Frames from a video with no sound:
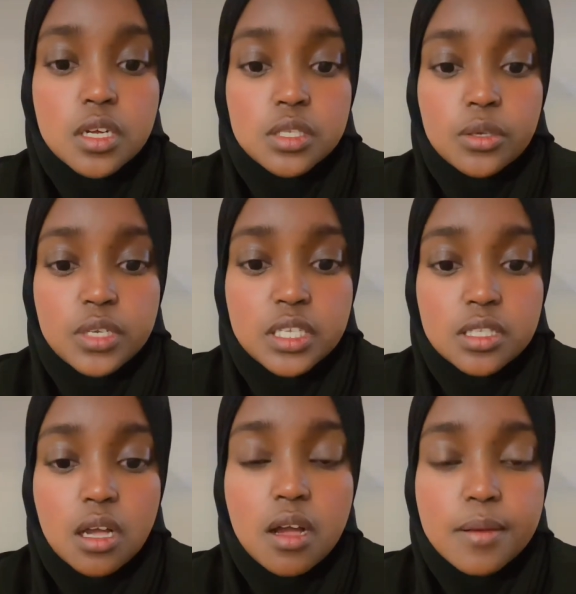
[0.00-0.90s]
So he
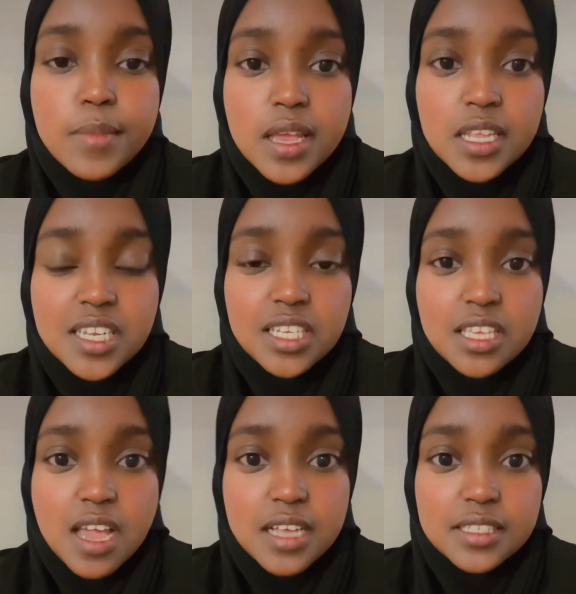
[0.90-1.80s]
saw a man and he
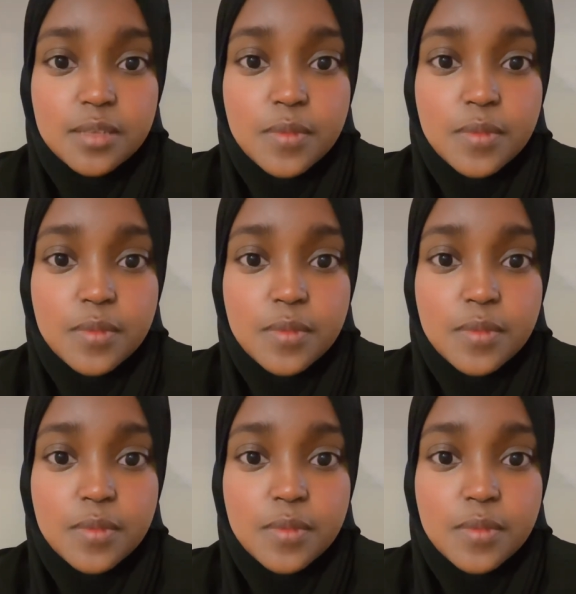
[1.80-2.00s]
asked him,